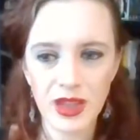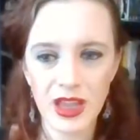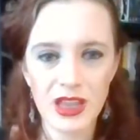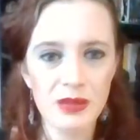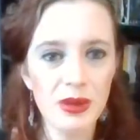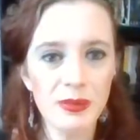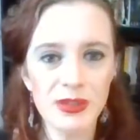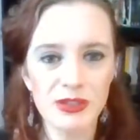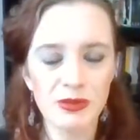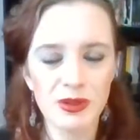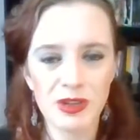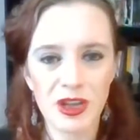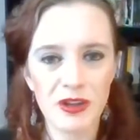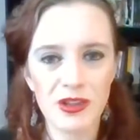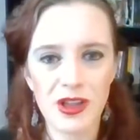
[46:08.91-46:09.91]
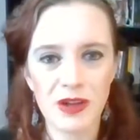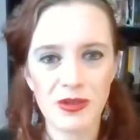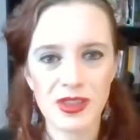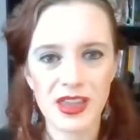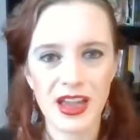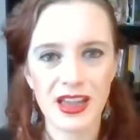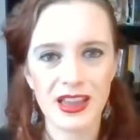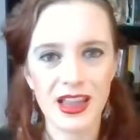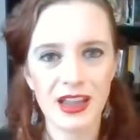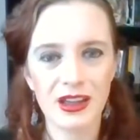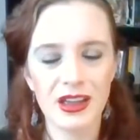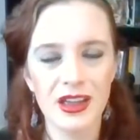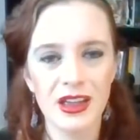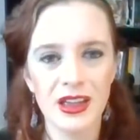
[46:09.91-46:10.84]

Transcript: And the Muppets wouldn't go along with that. Like